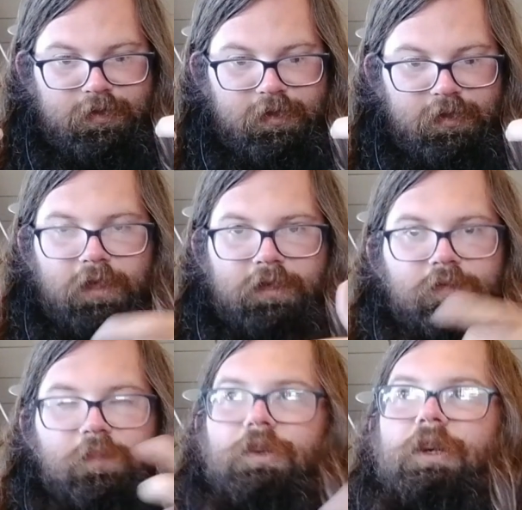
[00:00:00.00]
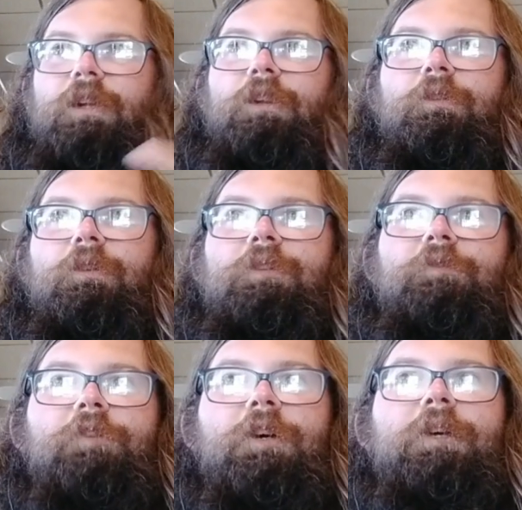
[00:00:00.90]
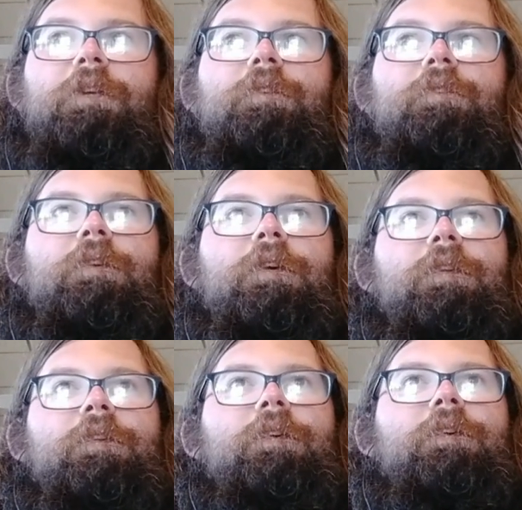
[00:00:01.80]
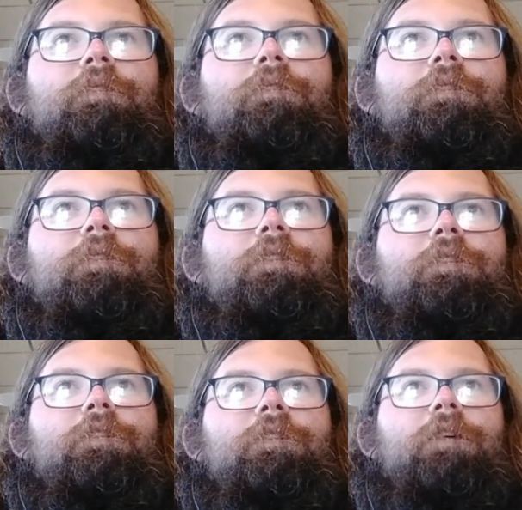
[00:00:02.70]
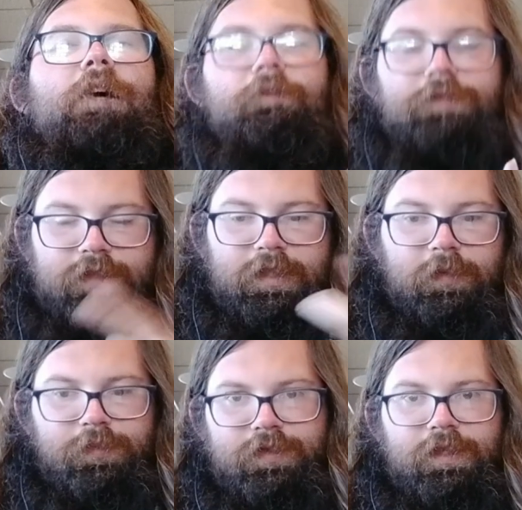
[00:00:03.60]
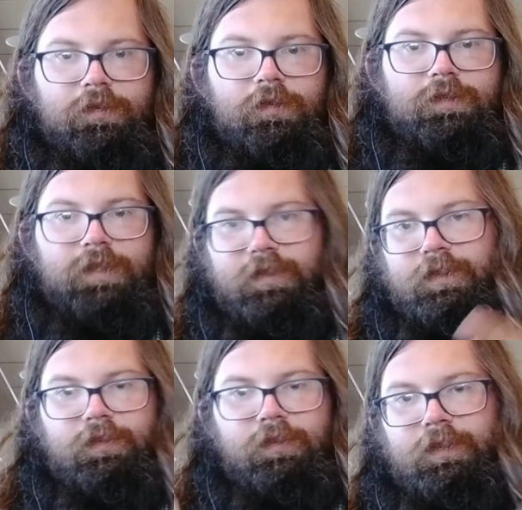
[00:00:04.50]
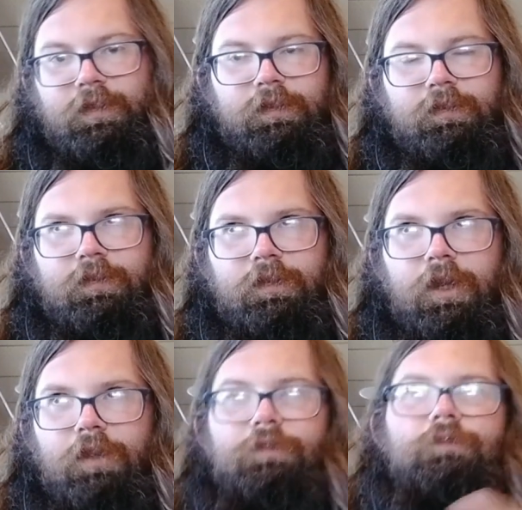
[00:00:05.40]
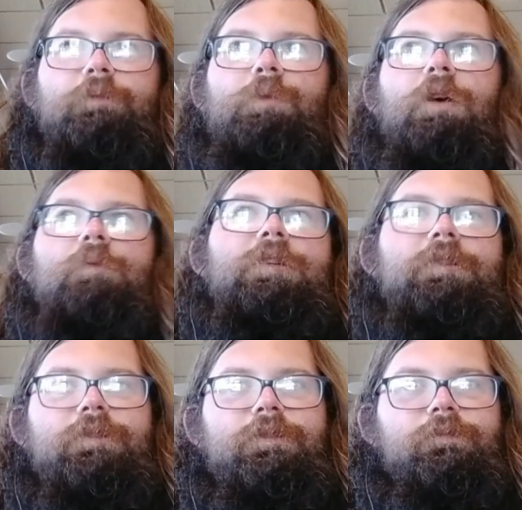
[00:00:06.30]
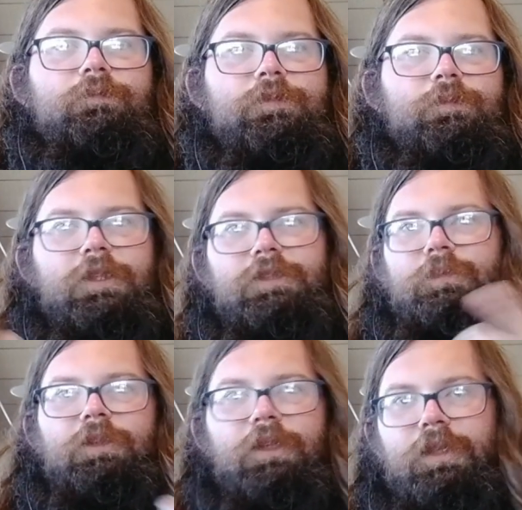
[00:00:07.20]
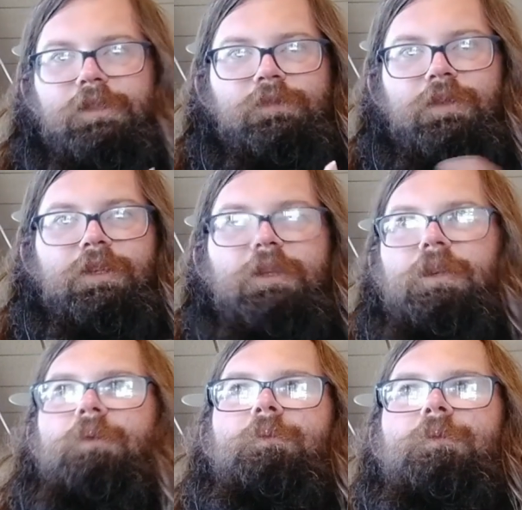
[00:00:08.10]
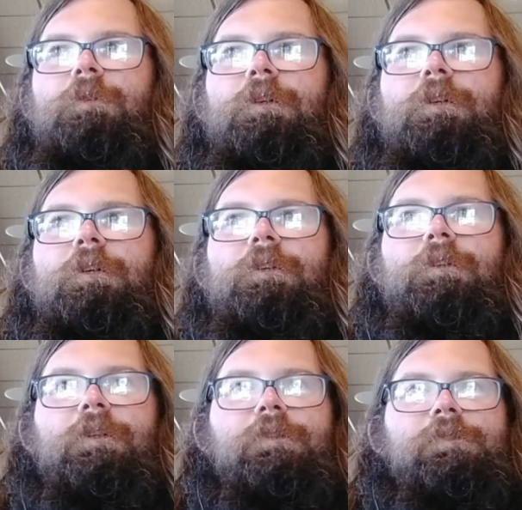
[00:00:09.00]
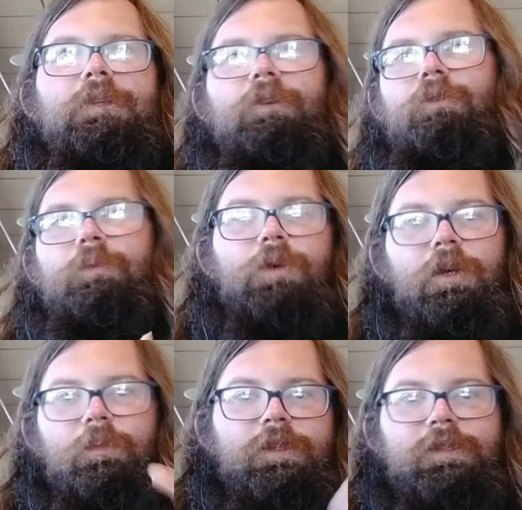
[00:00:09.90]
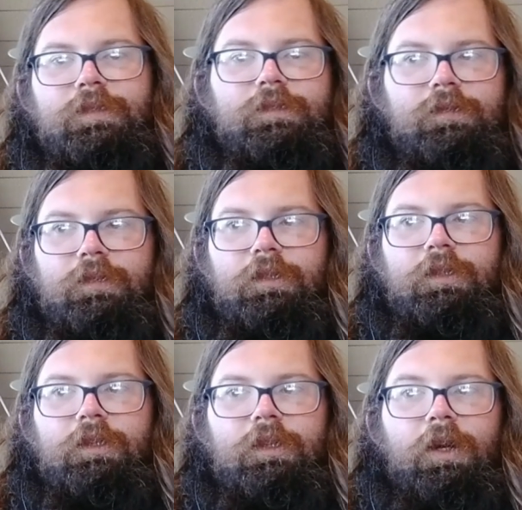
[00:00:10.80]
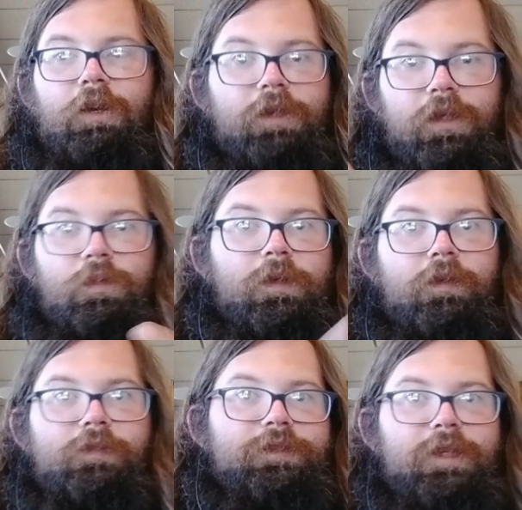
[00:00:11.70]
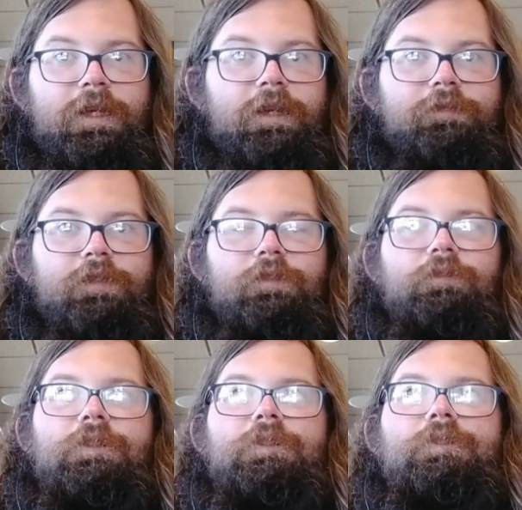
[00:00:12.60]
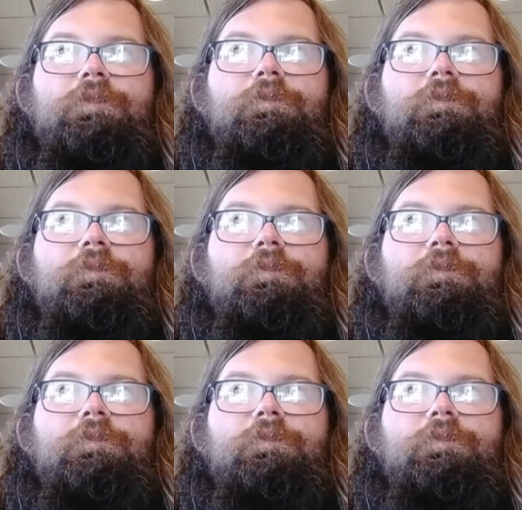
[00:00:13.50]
a lot of them are not clearly defined, and they have steps that are technically other departments' responsibilities within them, because the other departments are not aware that they have to do this.